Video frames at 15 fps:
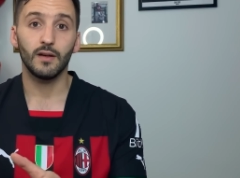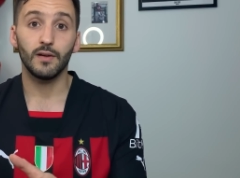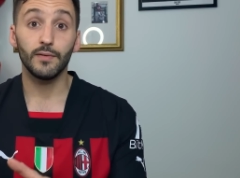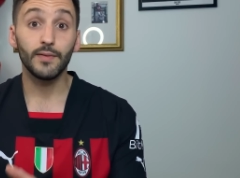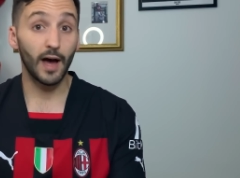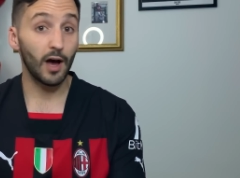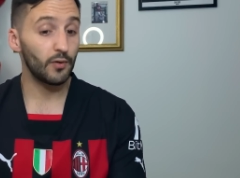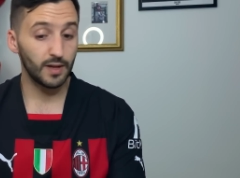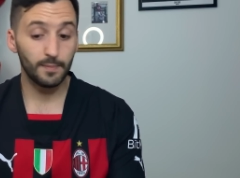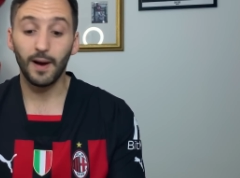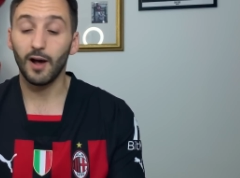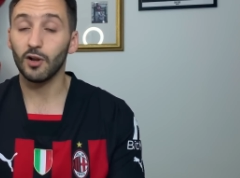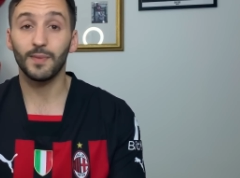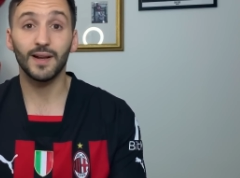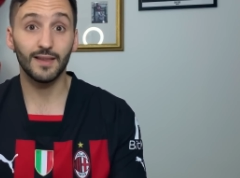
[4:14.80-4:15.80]
that only
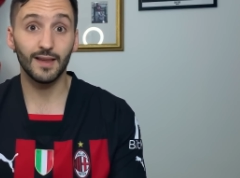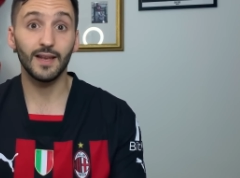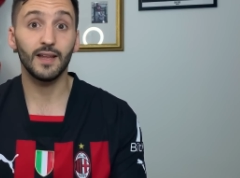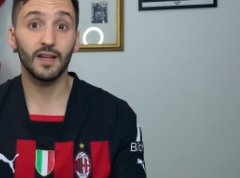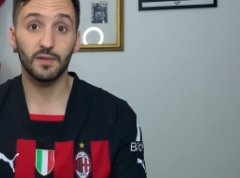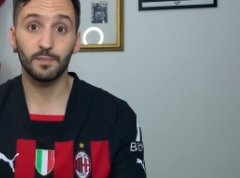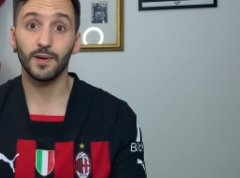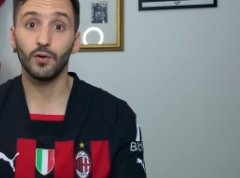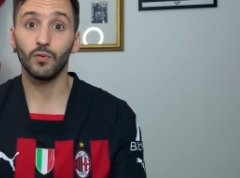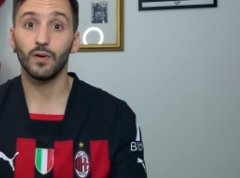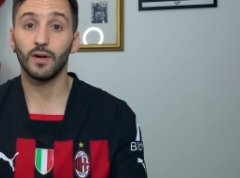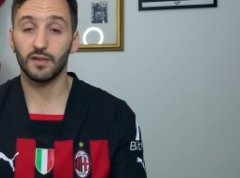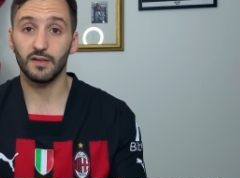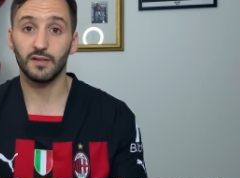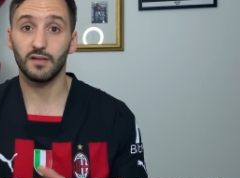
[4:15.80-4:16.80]
Paolo Maldini has built
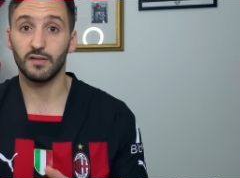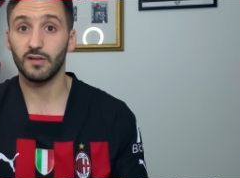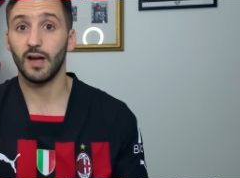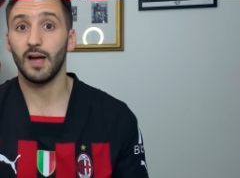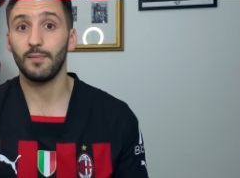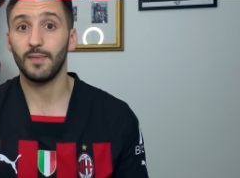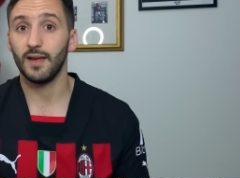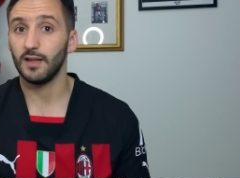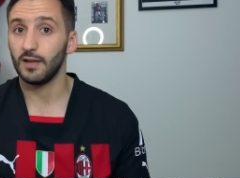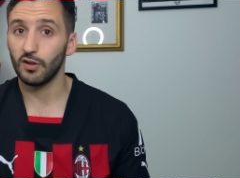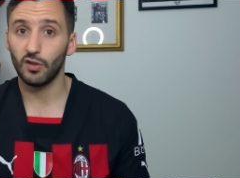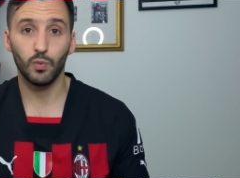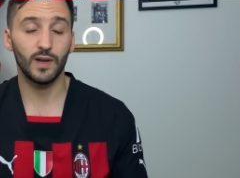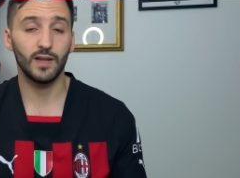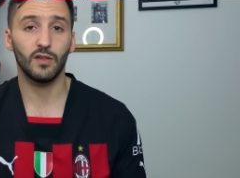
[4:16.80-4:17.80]
since his time there, you know,
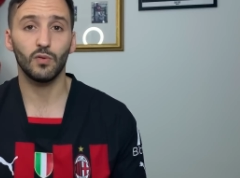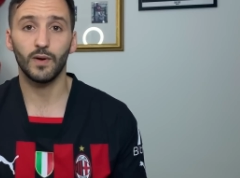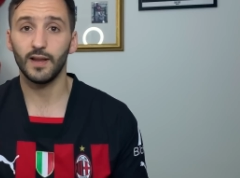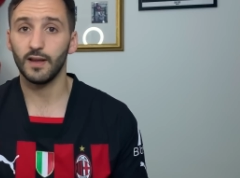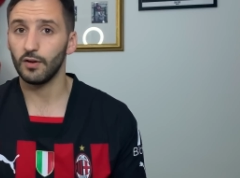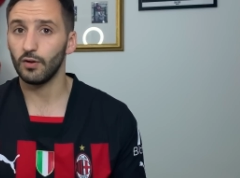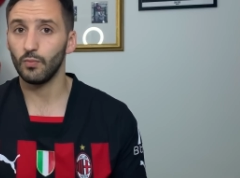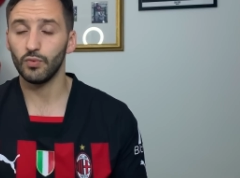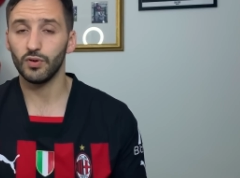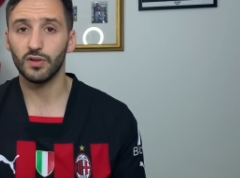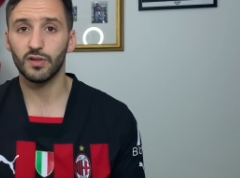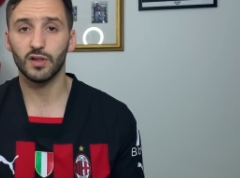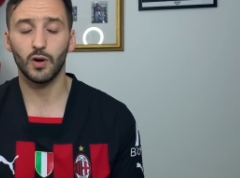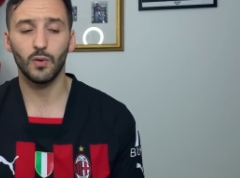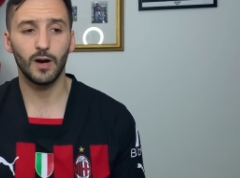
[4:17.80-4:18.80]
2020 and onwards.
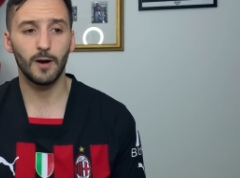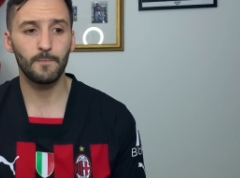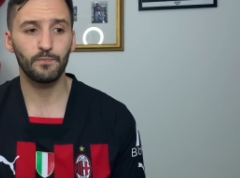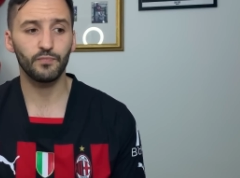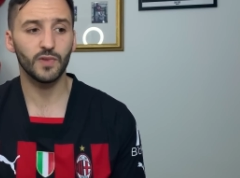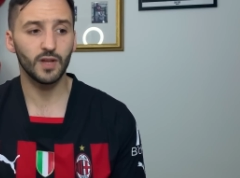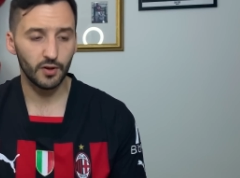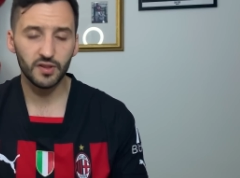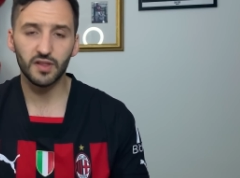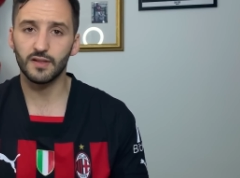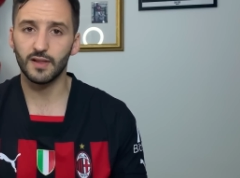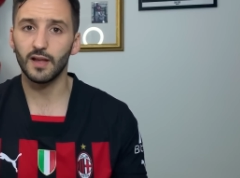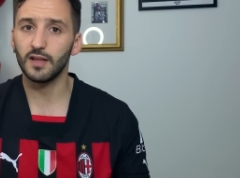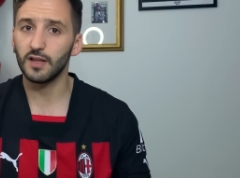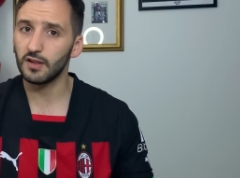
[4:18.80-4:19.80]
So, um, you know, this is
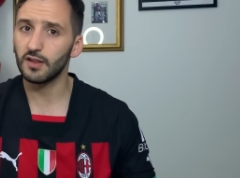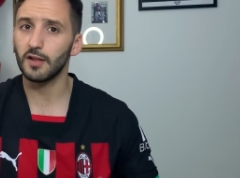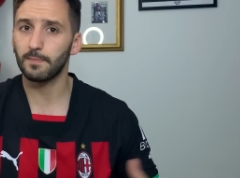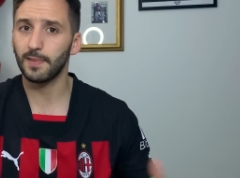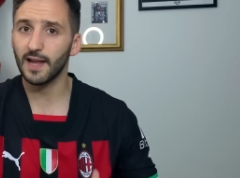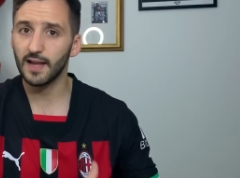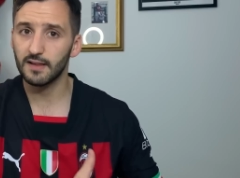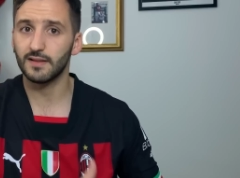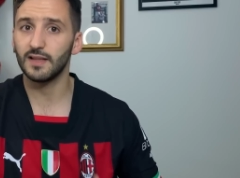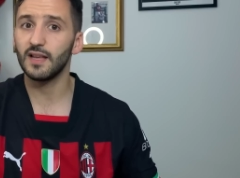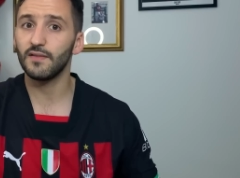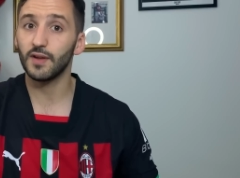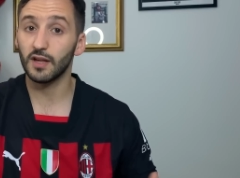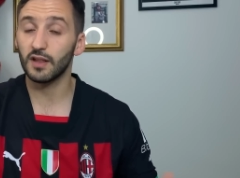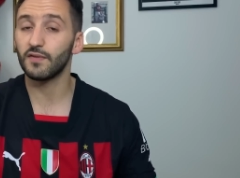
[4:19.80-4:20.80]
it. These, these players
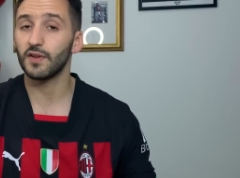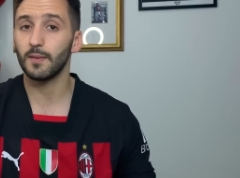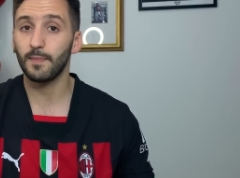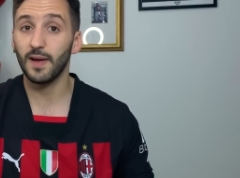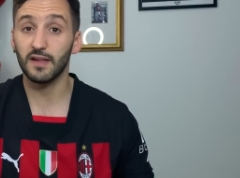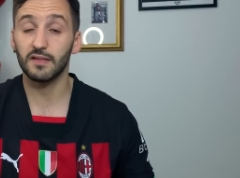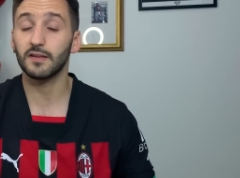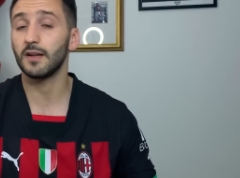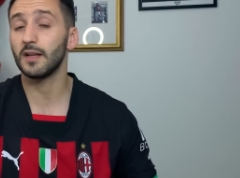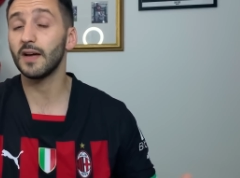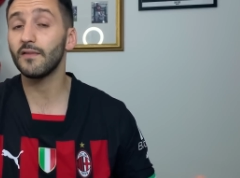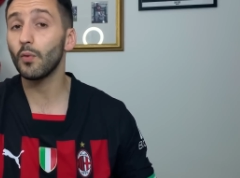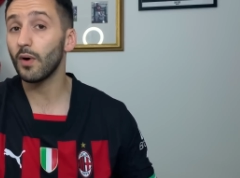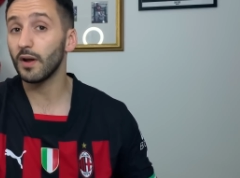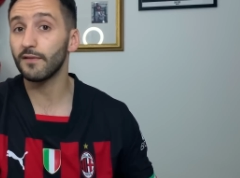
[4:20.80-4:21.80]
leaving is for the best. And
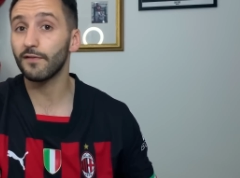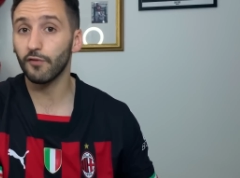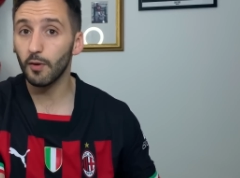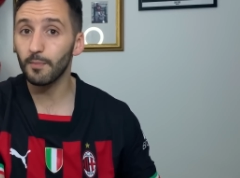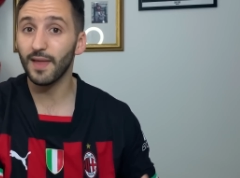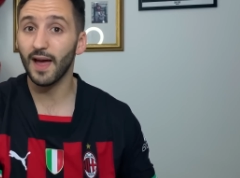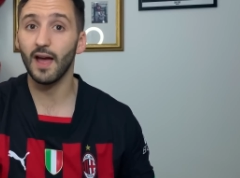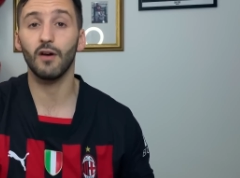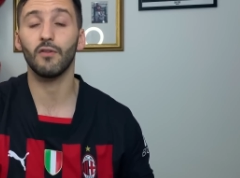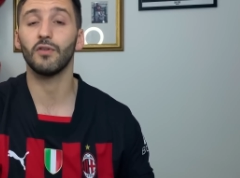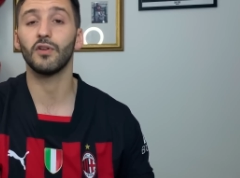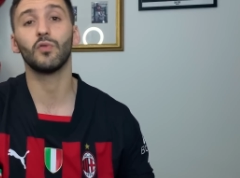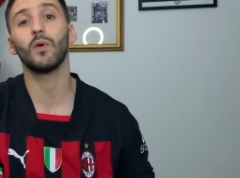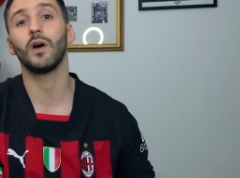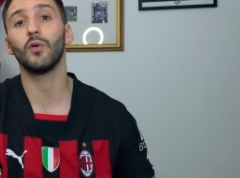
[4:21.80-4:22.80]
another one from that era
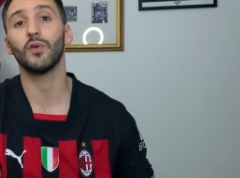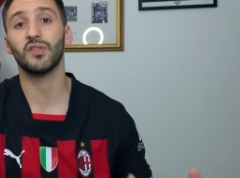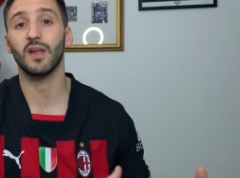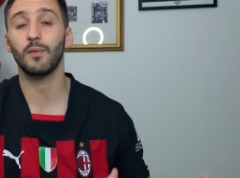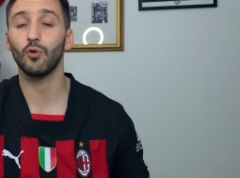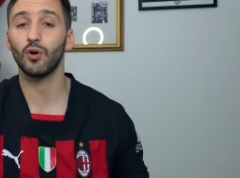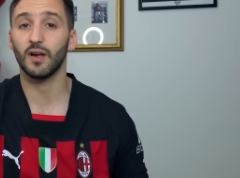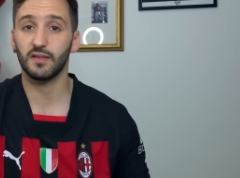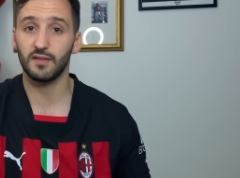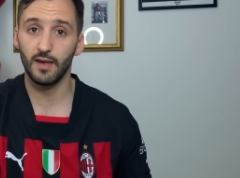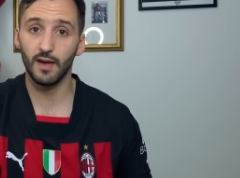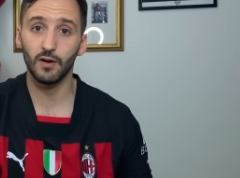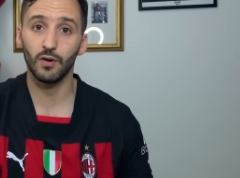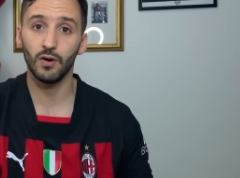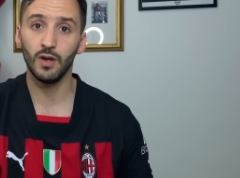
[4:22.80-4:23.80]
as well is Samuel
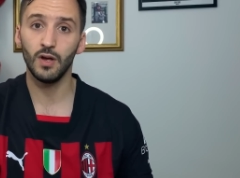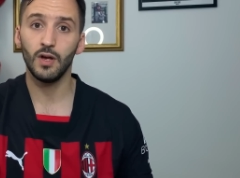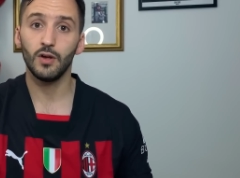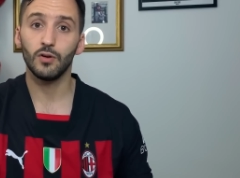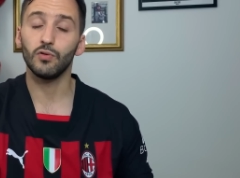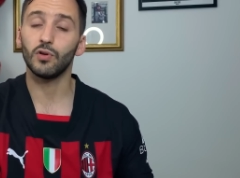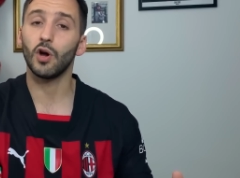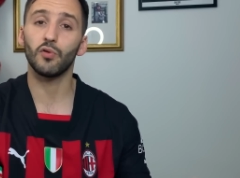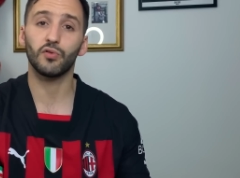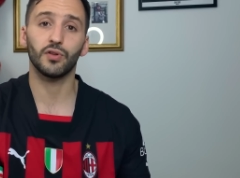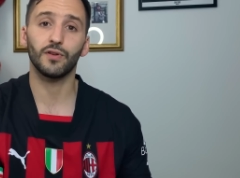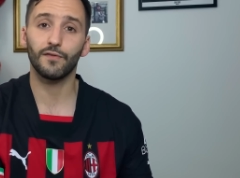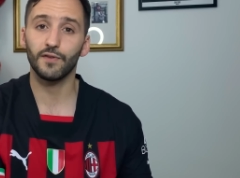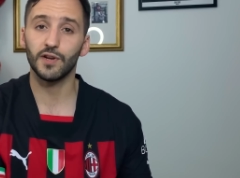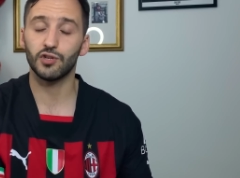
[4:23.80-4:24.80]
Castillo, who goes on
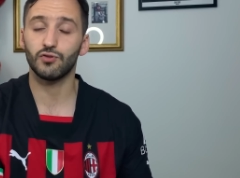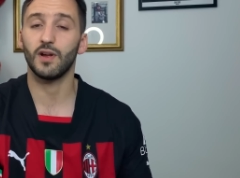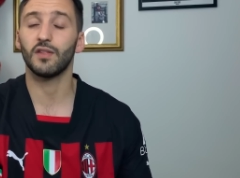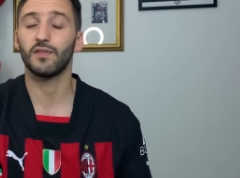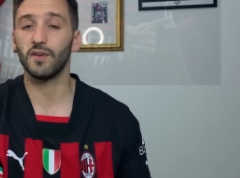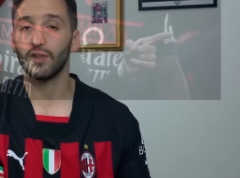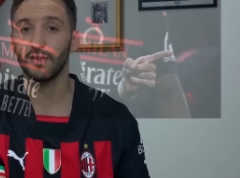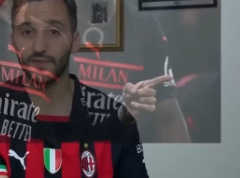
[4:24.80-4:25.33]
a free transfer to